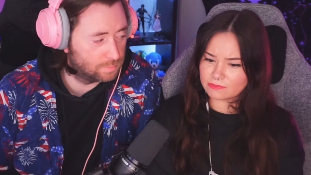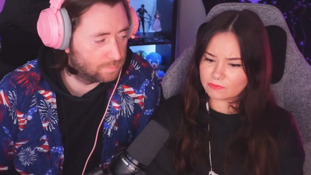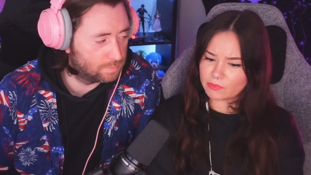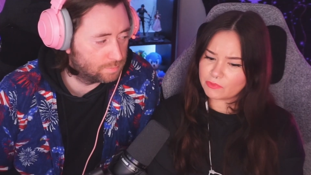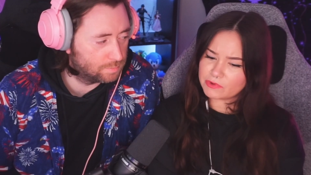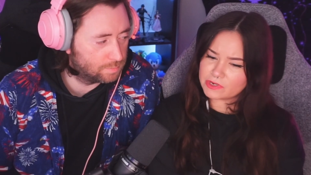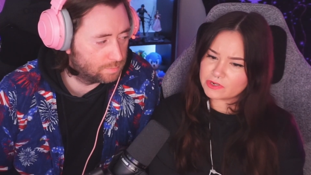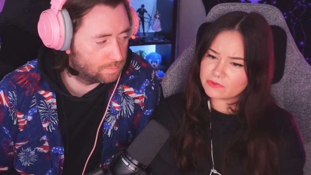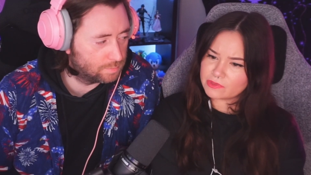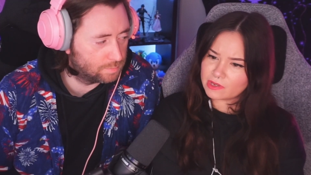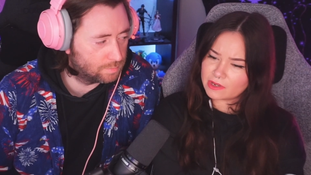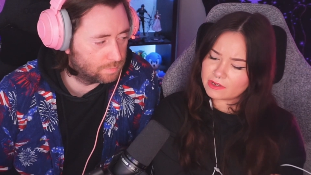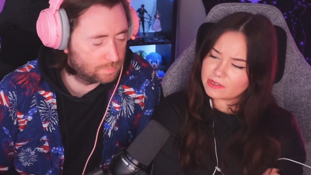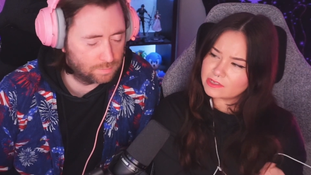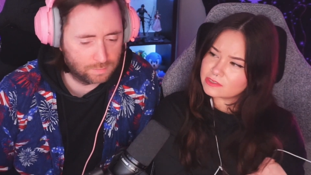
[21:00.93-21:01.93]
Speaker 1: But we knew
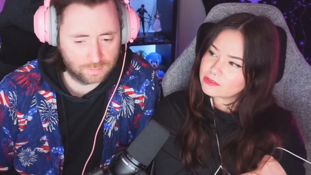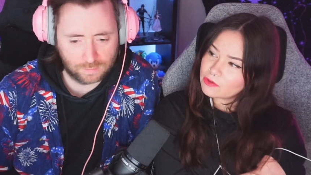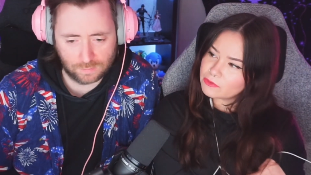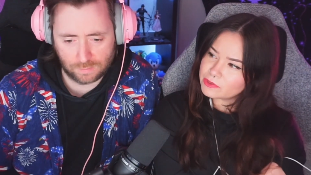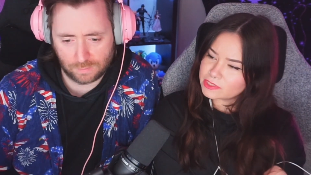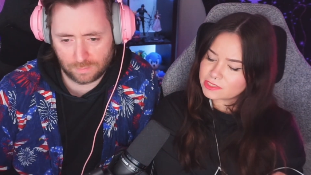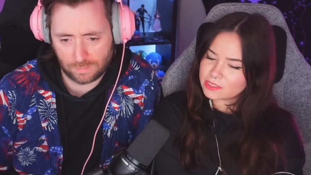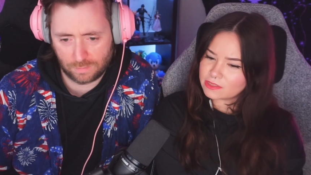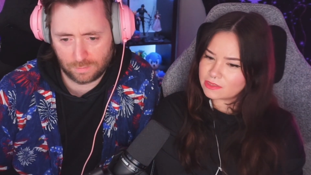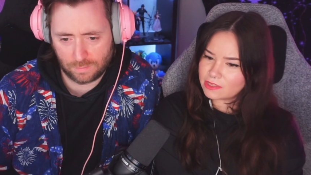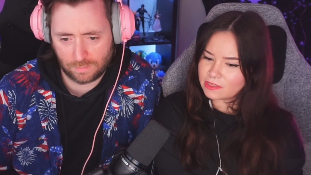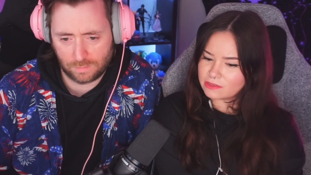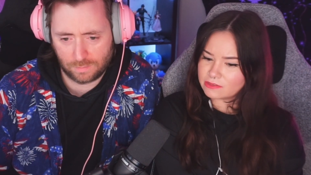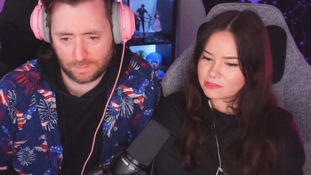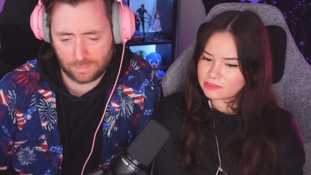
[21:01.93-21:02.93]
that. He's always said
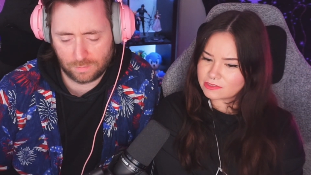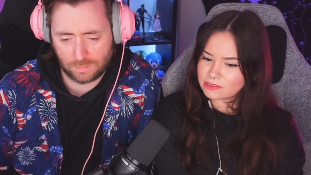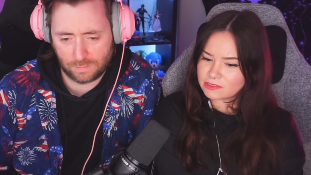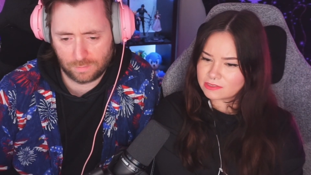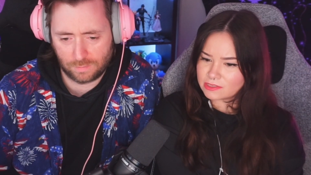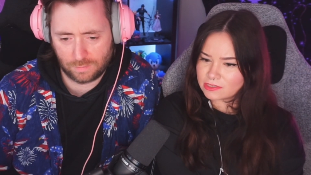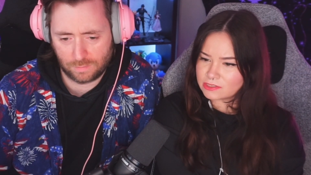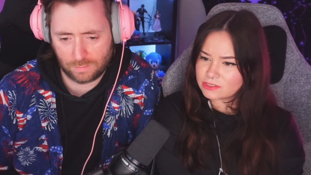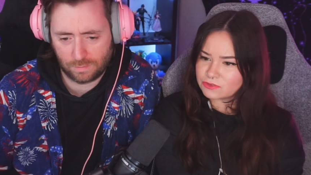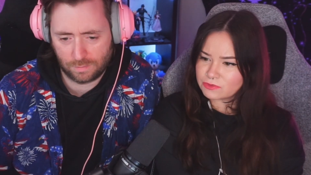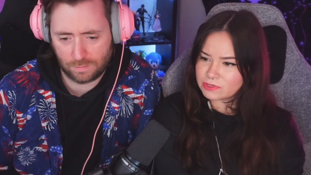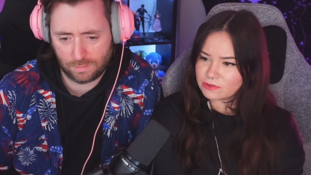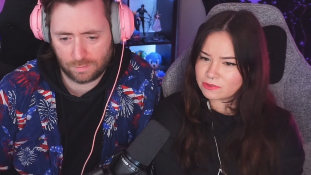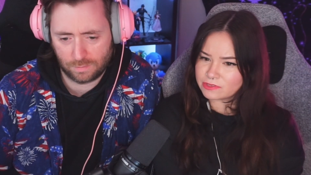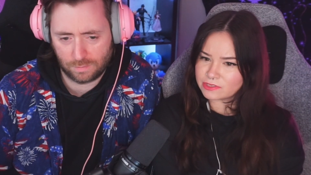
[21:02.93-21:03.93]
that this is, he's
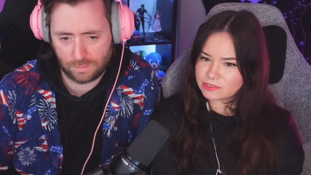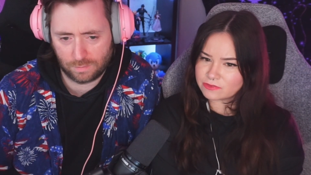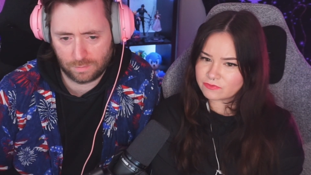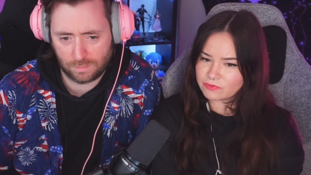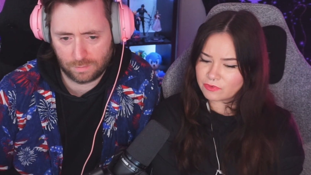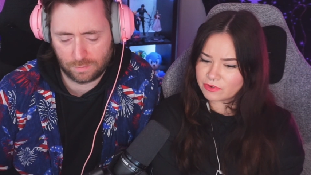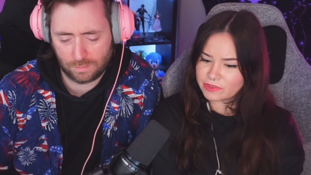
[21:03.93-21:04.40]
doing all this for